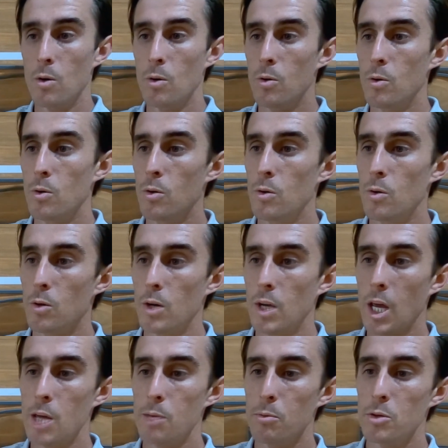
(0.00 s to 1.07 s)
or
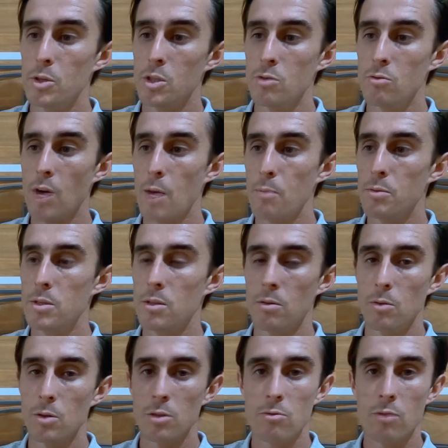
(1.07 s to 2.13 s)
cable straps
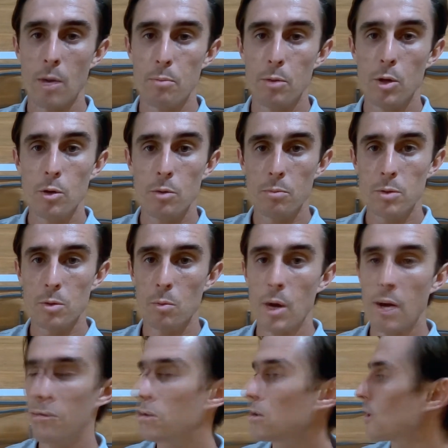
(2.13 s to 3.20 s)
or scrap loops or
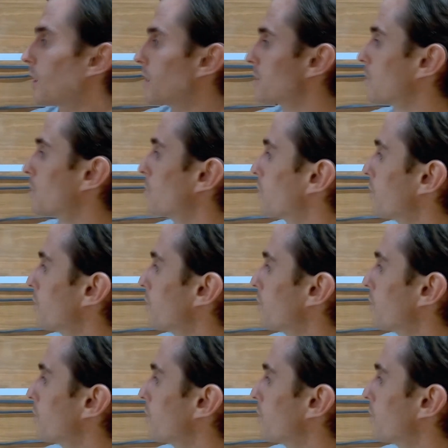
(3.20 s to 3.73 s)
whatever you'd like to call